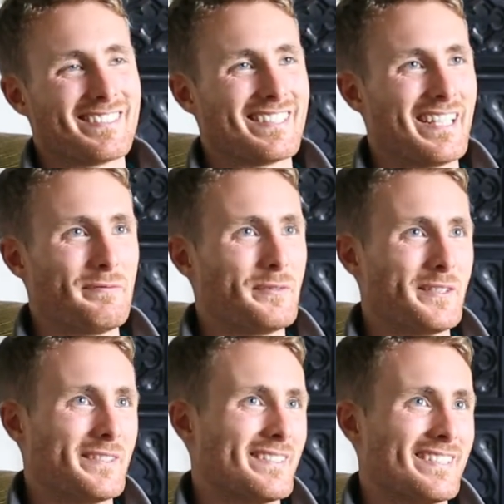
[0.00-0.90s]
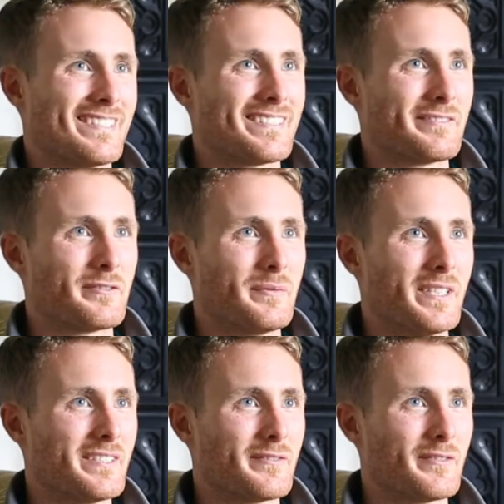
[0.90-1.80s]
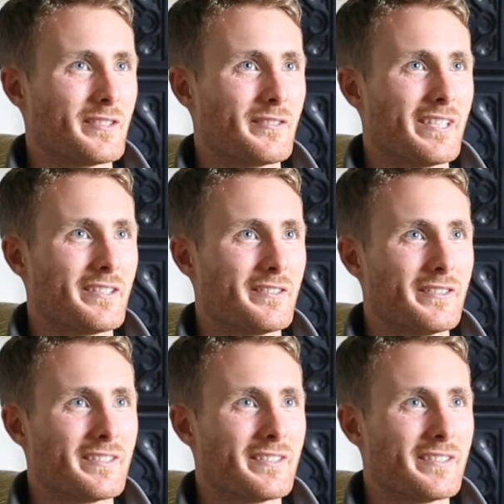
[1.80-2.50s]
that, but for me it's for the greater good.